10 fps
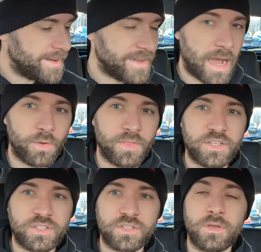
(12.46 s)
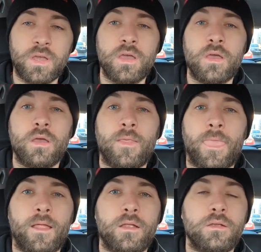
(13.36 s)
Now in this
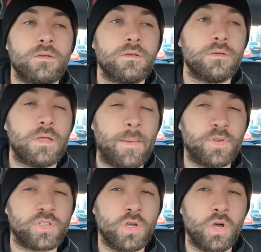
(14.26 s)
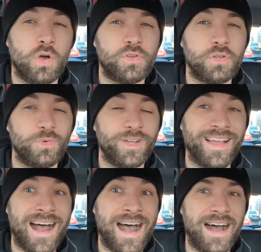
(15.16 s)
episode we
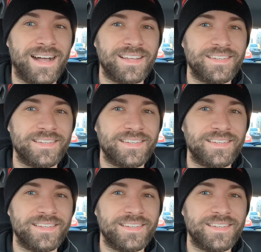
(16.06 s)
are,